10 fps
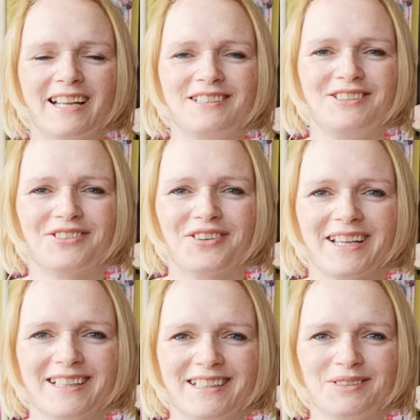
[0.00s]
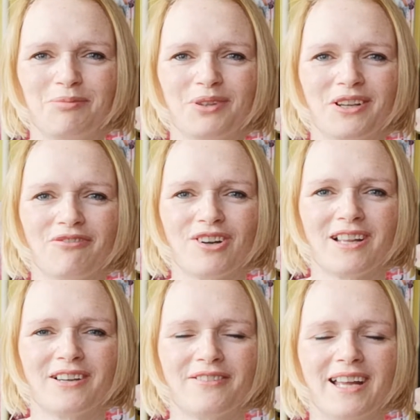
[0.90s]
enjoying this beautiful
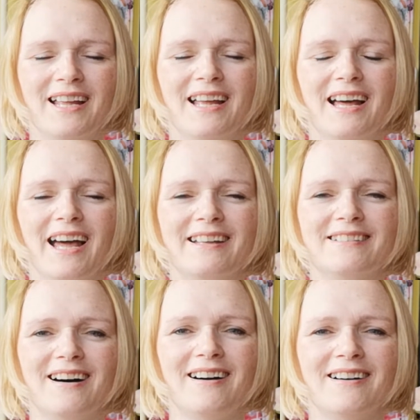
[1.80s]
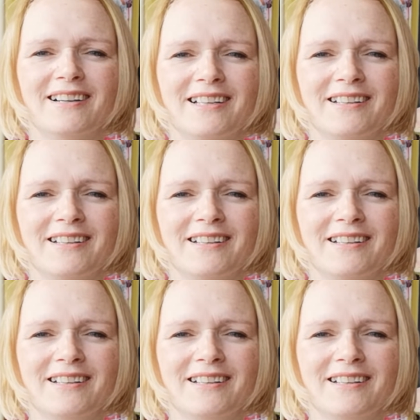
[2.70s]
life. And I